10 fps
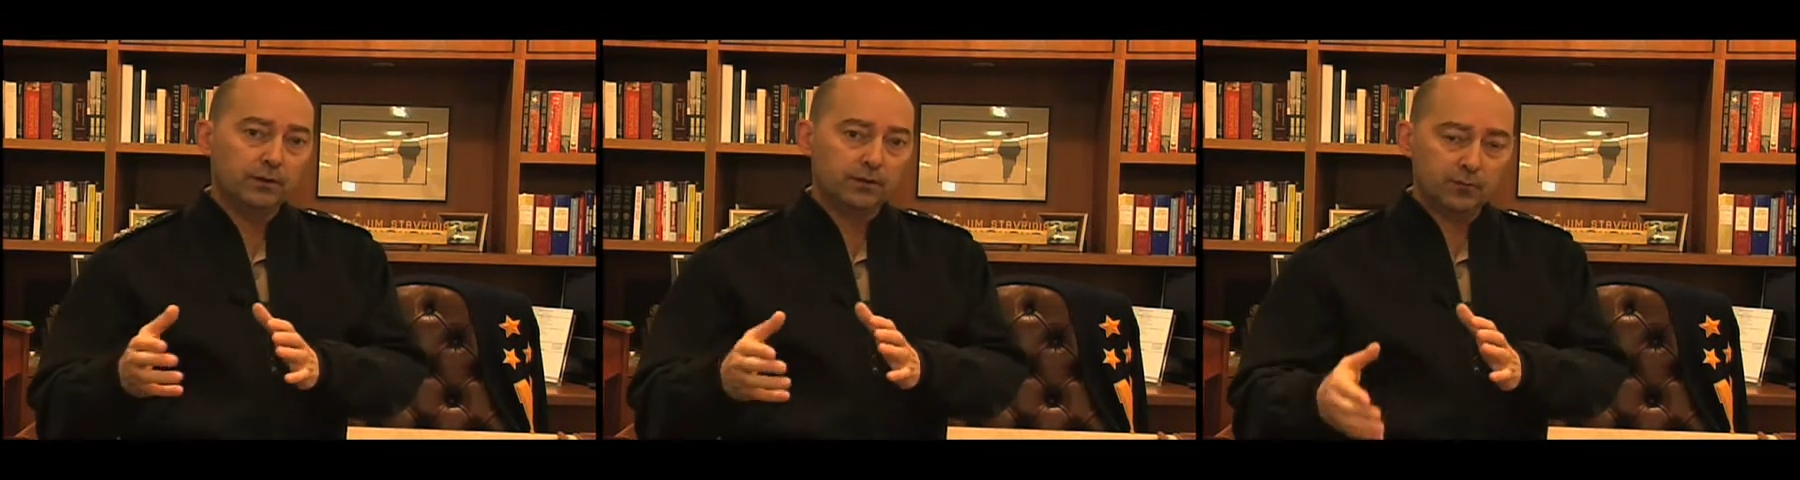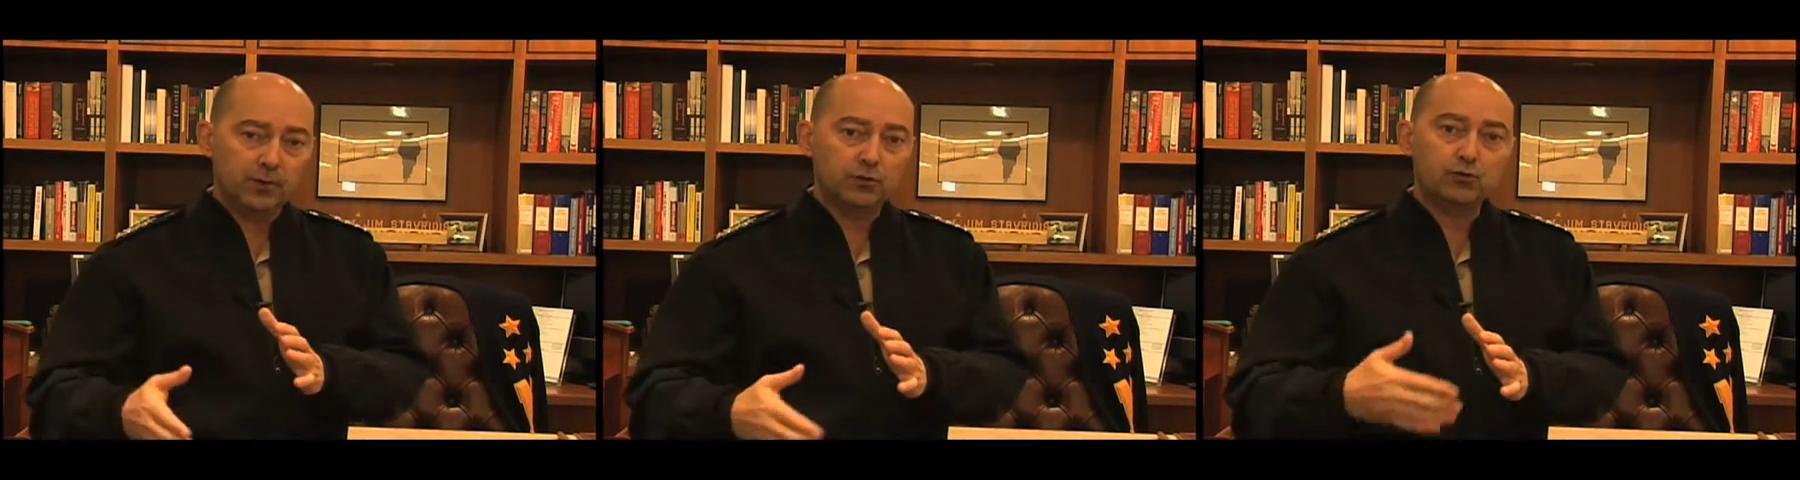
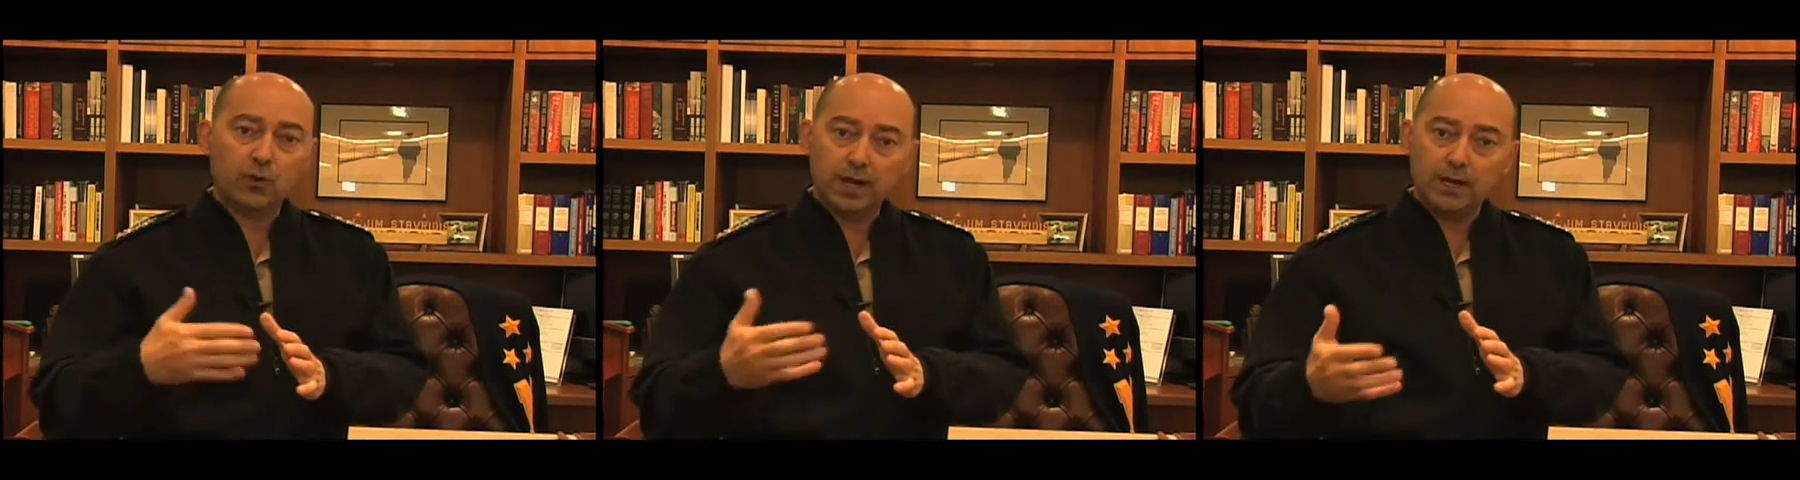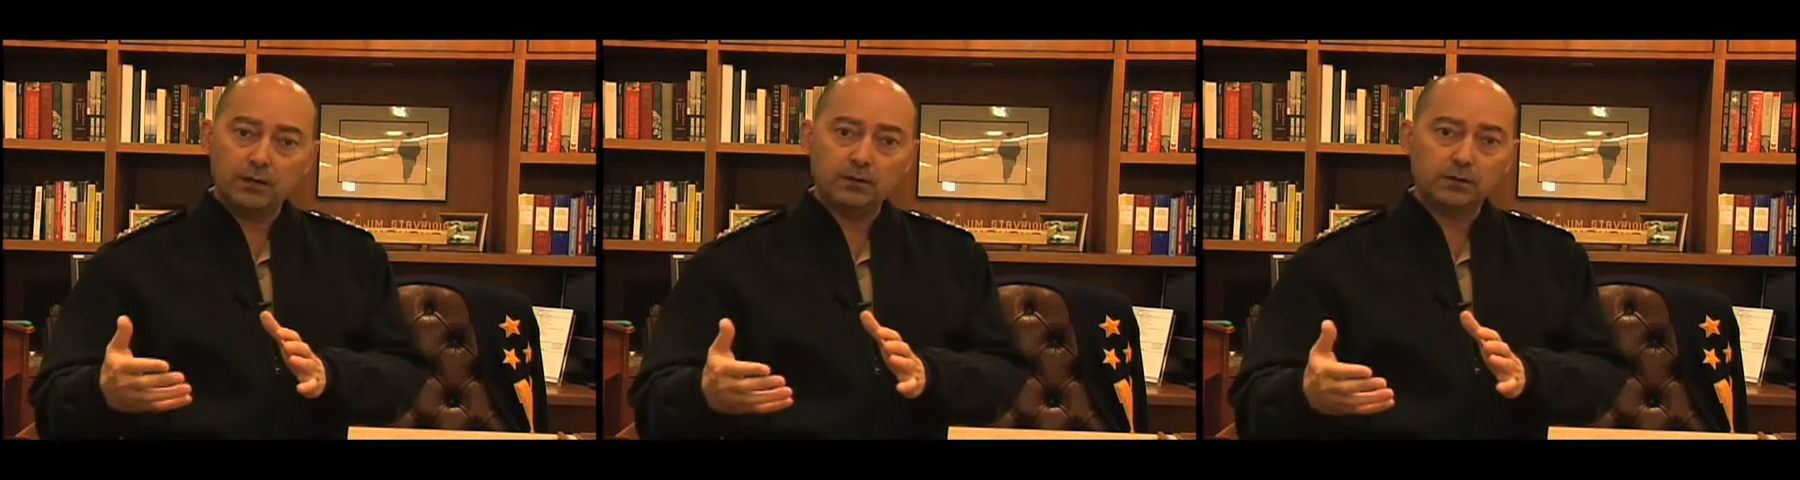They've been
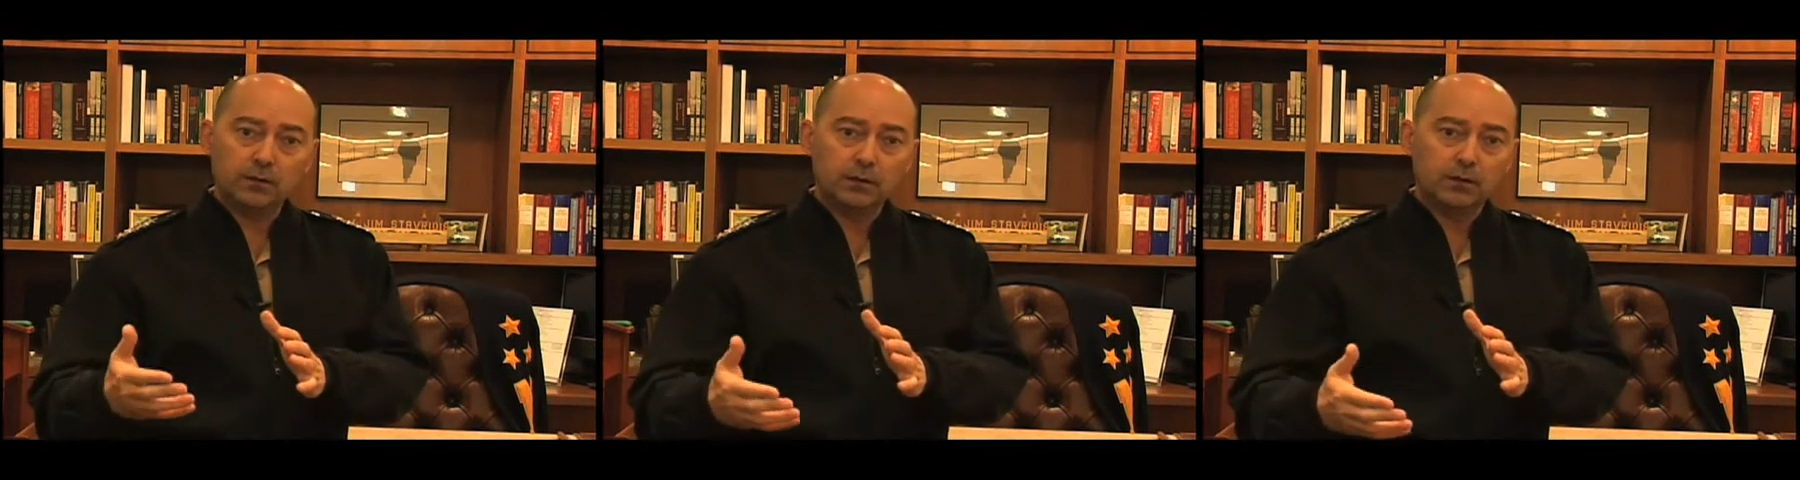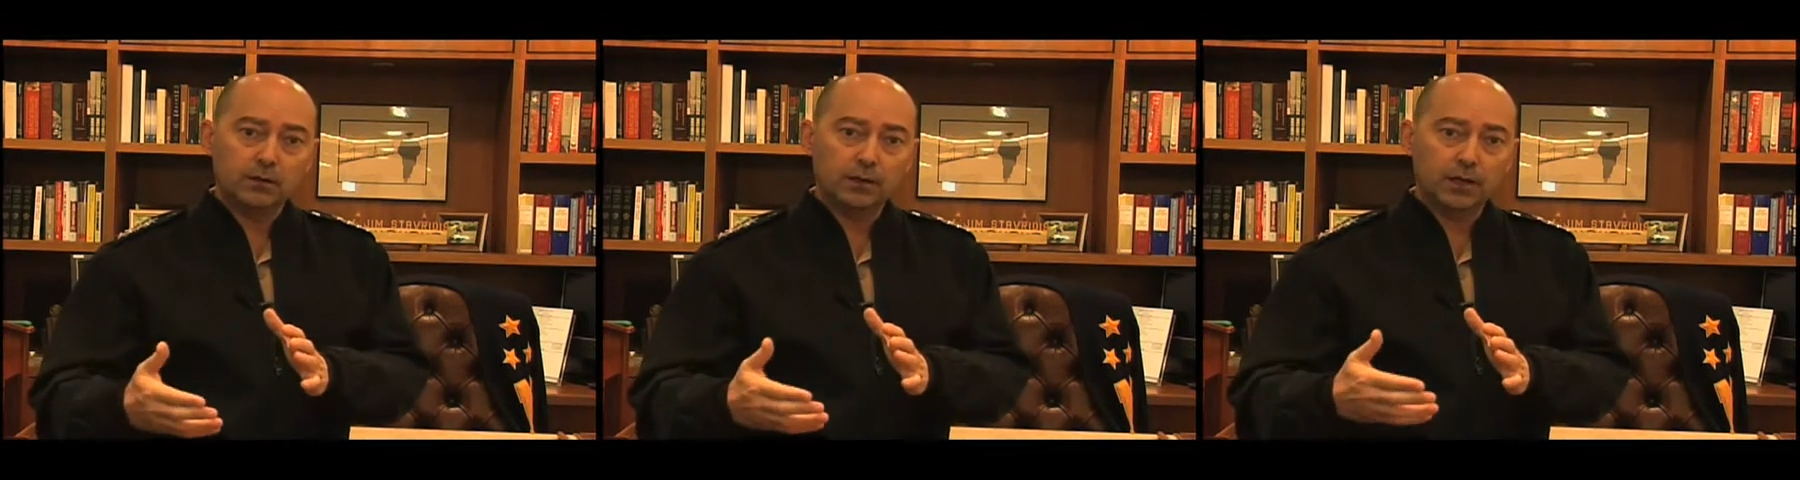trained
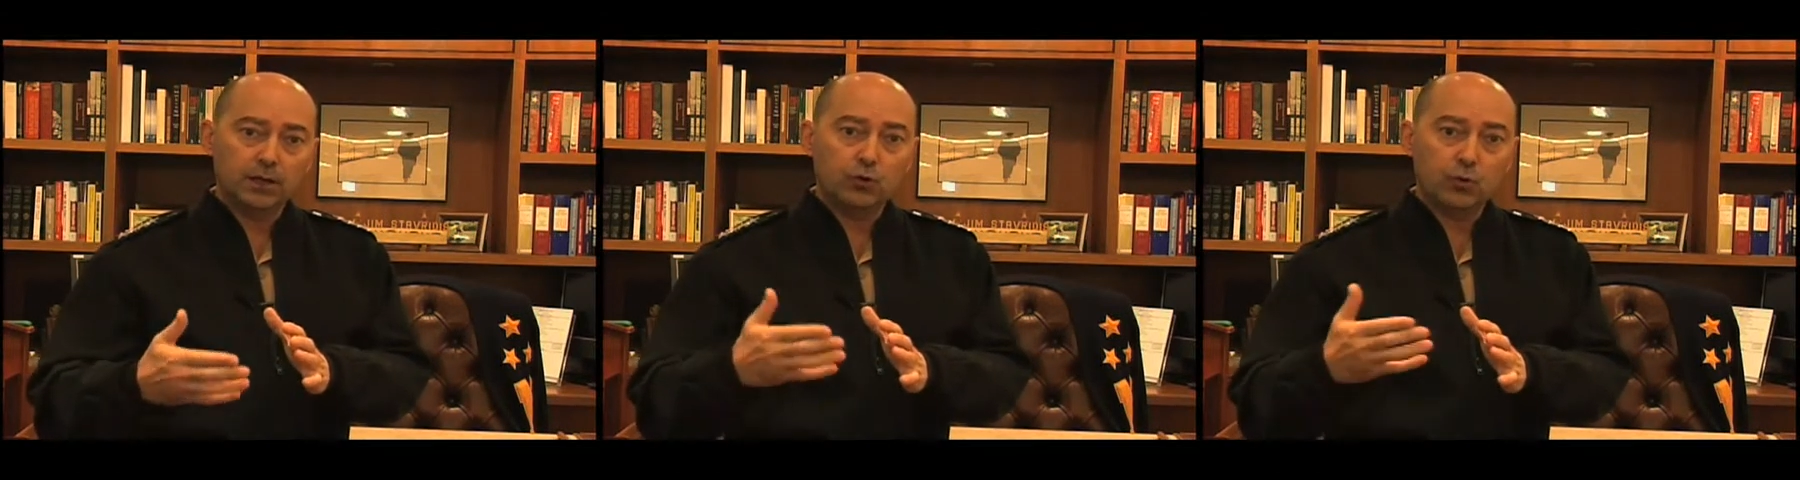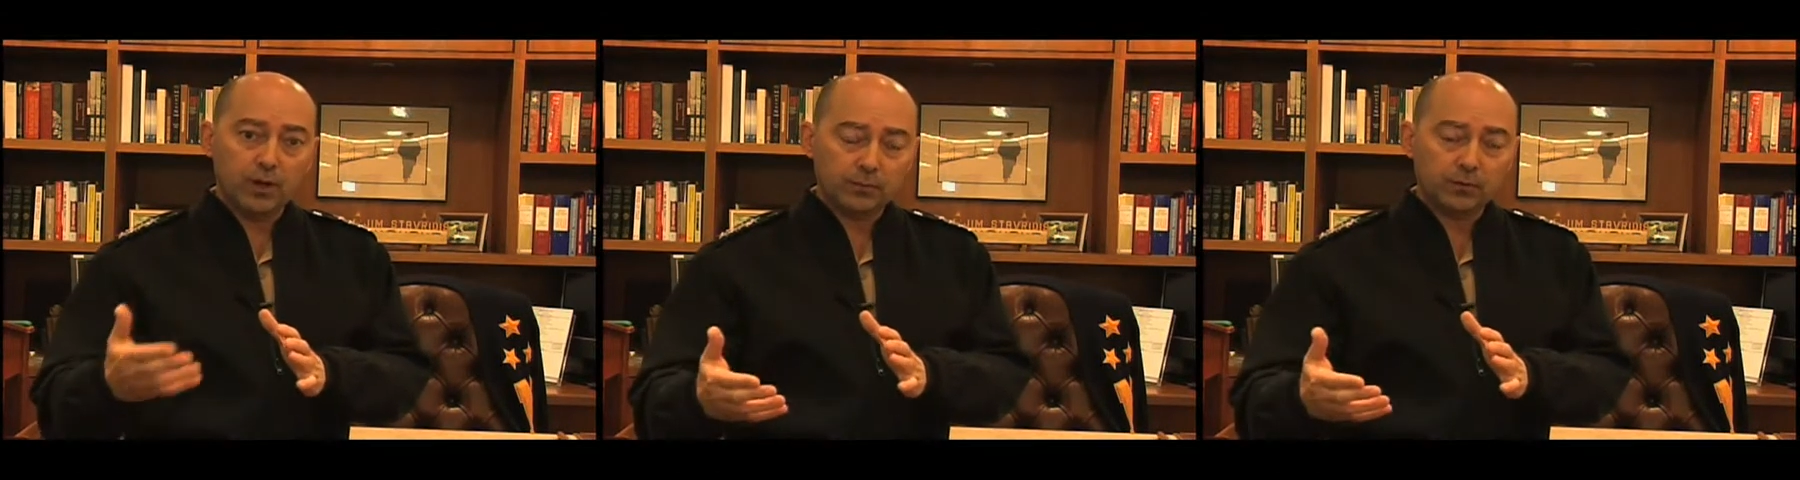and
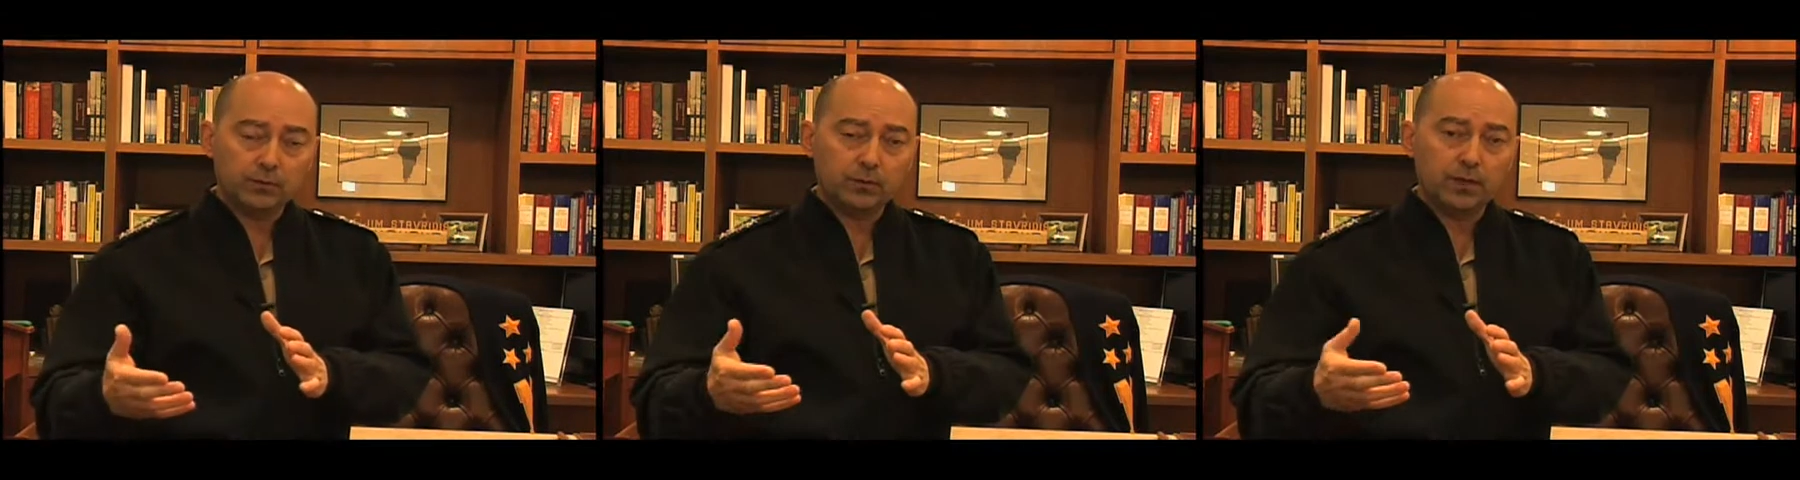equipped,